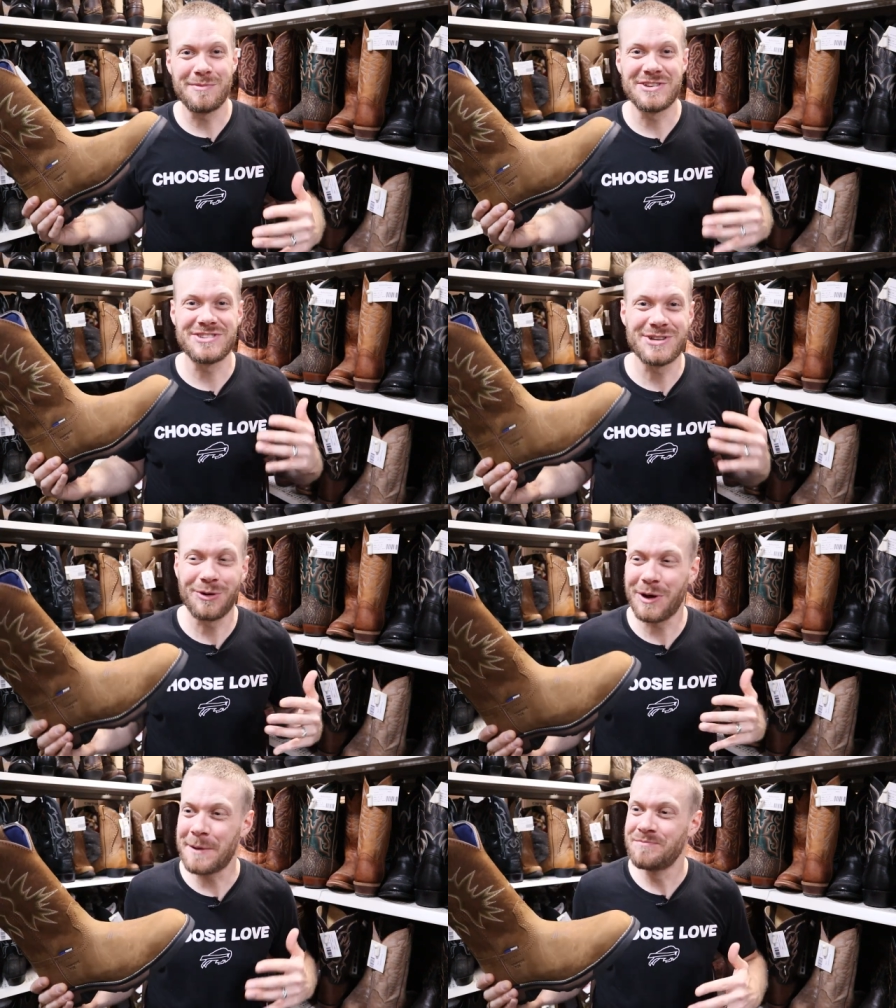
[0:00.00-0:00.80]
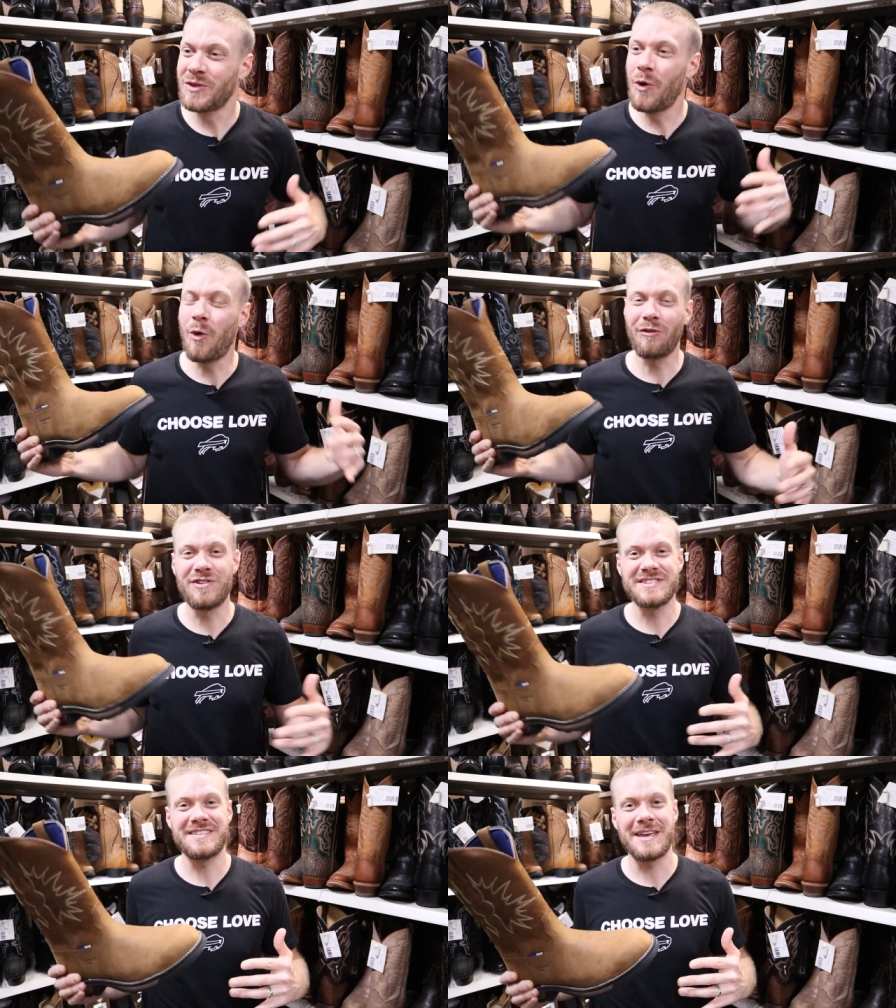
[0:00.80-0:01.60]
Missouri or
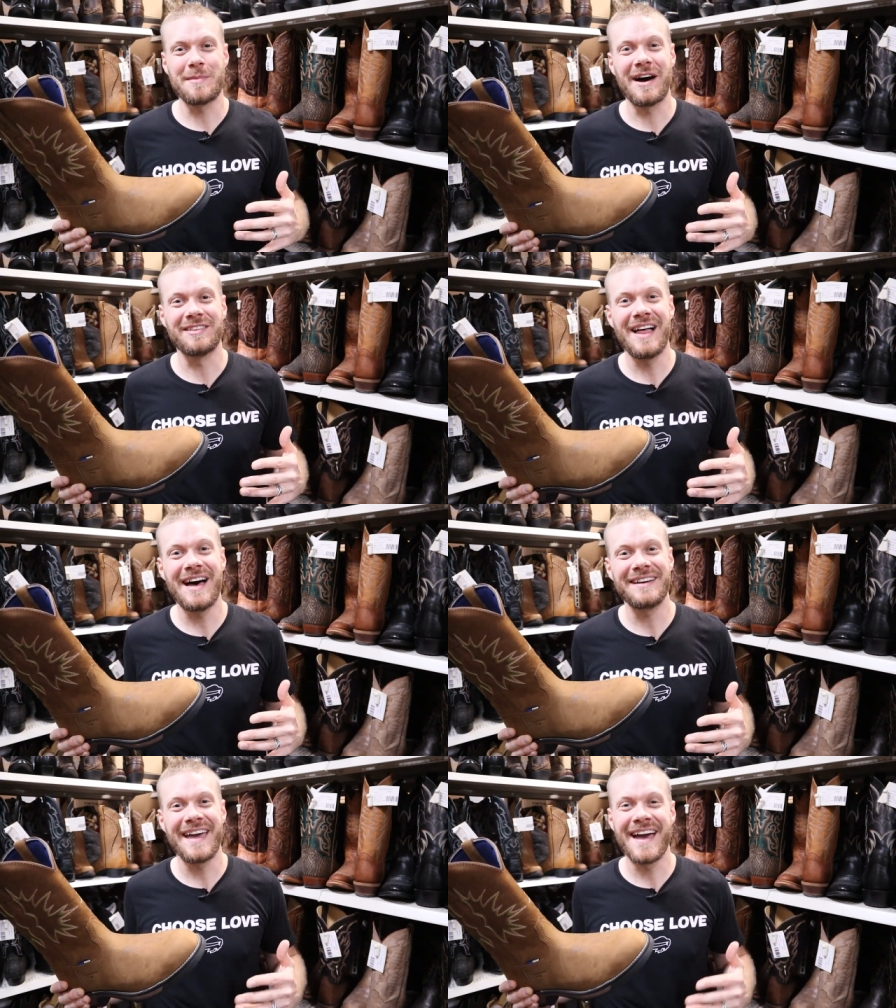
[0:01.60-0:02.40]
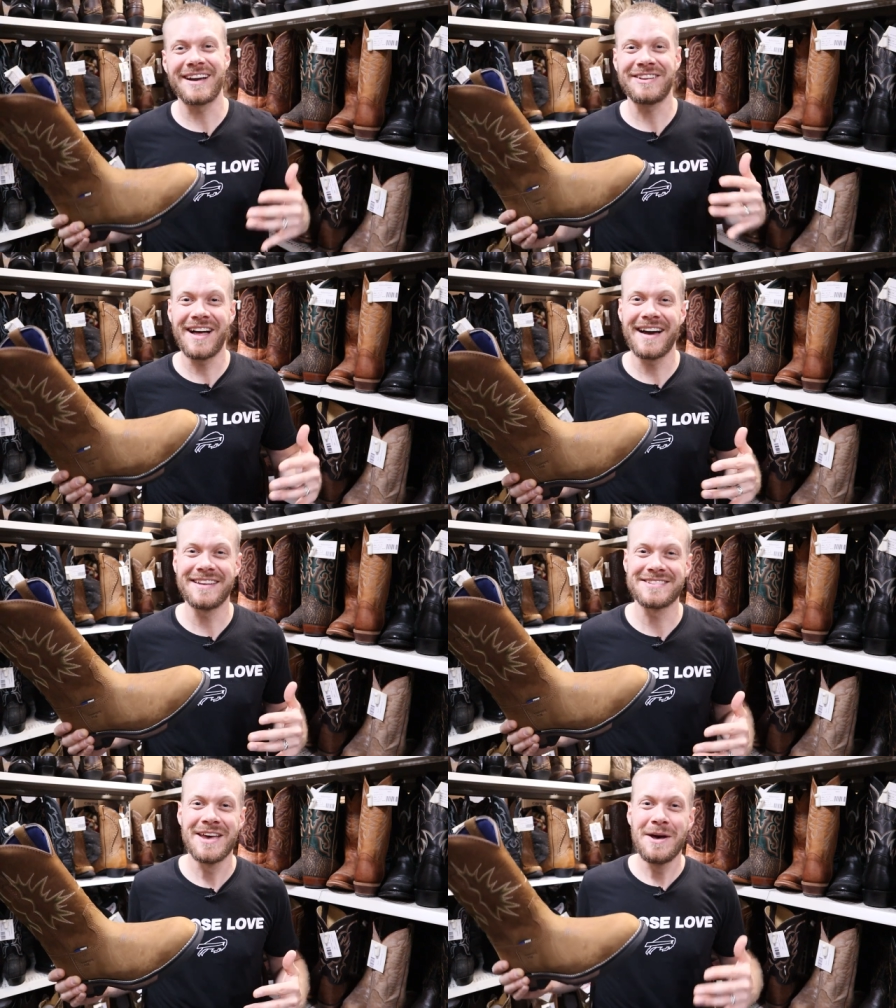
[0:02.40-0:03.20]
visit them online at
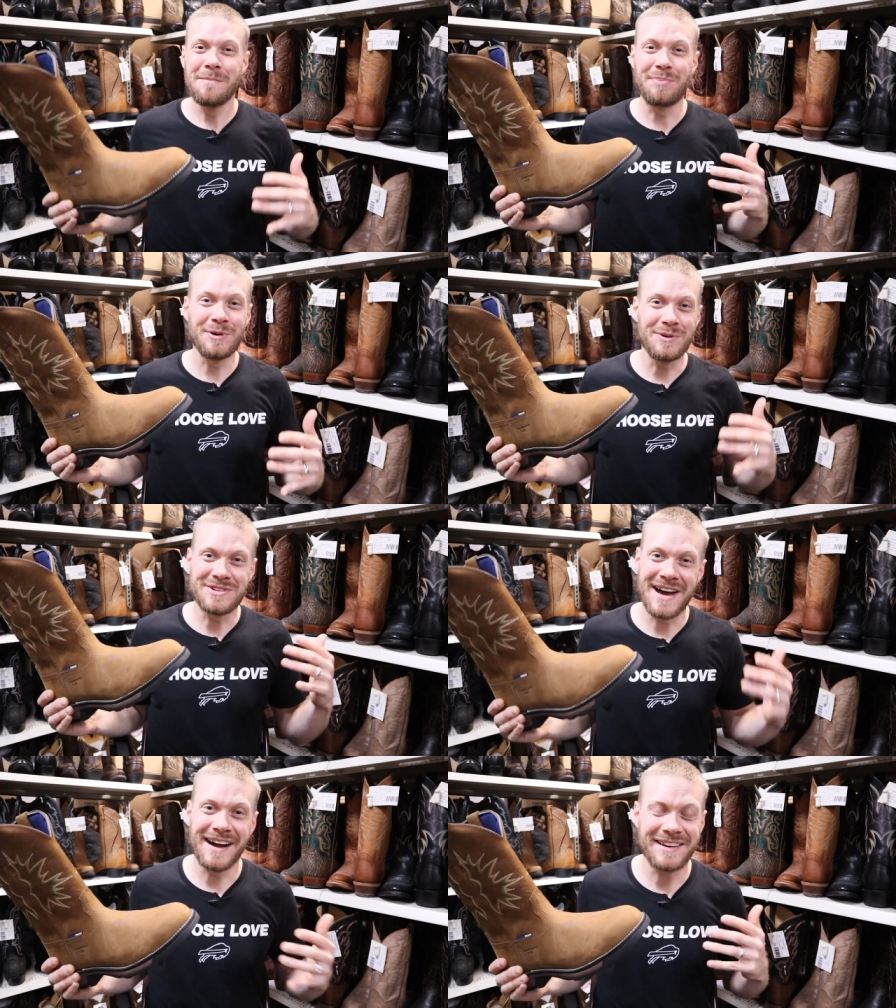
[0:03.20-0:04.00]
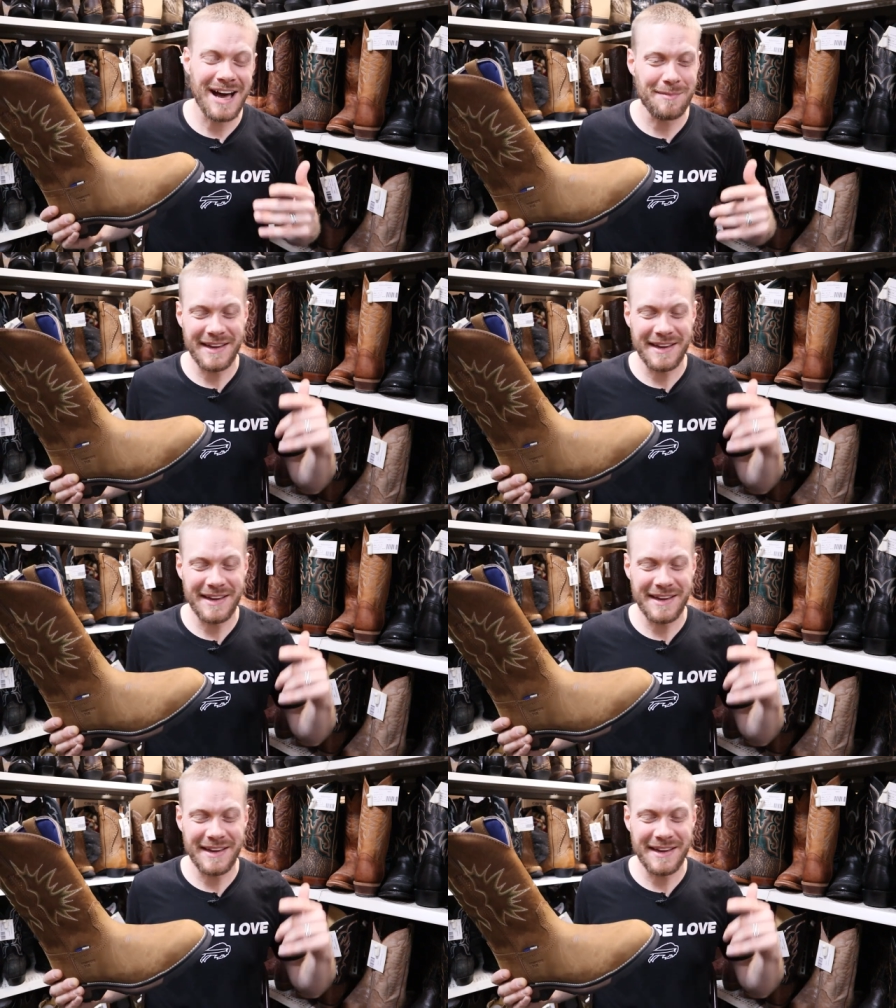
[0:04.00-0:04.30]
kleinsboot.com.